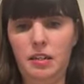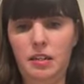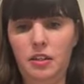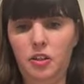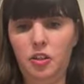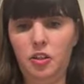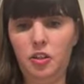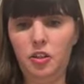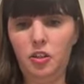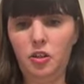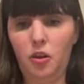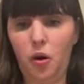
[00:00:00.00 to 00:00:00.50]

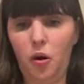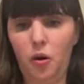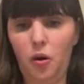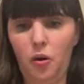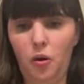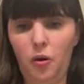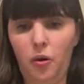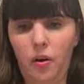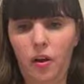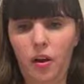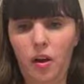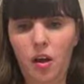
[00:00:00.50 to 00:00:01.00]

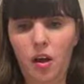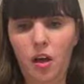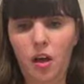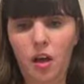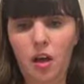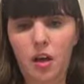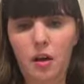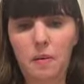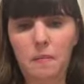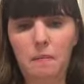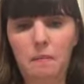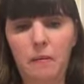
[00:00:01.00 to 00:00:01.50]
So
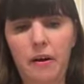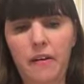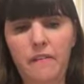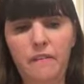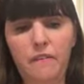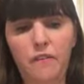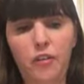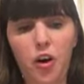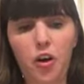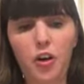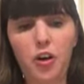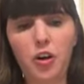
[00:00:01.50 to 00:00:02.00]
my
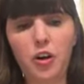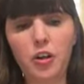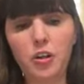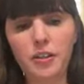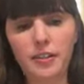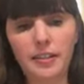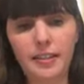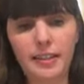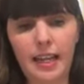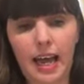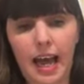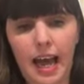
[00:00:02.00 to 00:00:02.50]

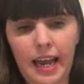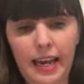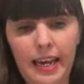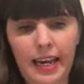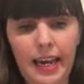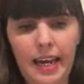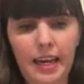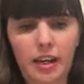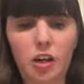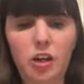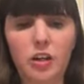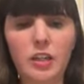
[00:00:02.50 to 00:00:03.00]
photos
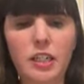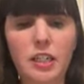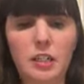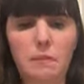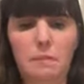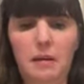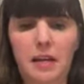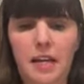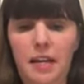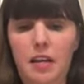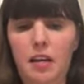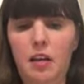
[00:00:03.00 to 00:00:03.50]
are now going
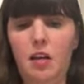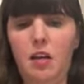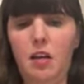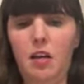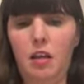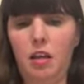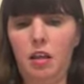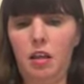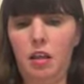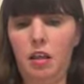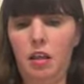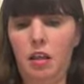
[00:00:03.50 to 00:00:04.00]
to be
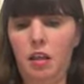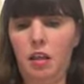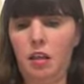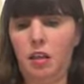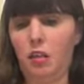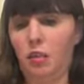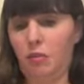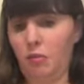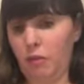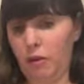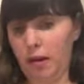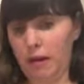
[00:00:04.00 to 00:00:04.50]

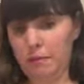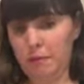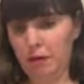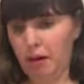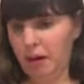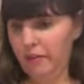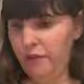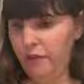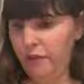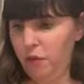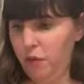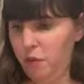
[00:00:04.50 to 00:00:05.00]
3
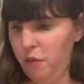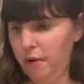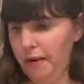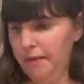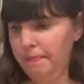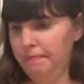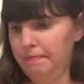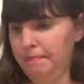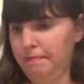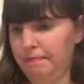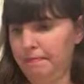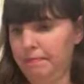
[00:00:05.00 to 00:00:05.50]
by
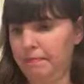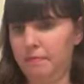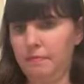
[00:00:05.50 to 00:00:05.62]
4.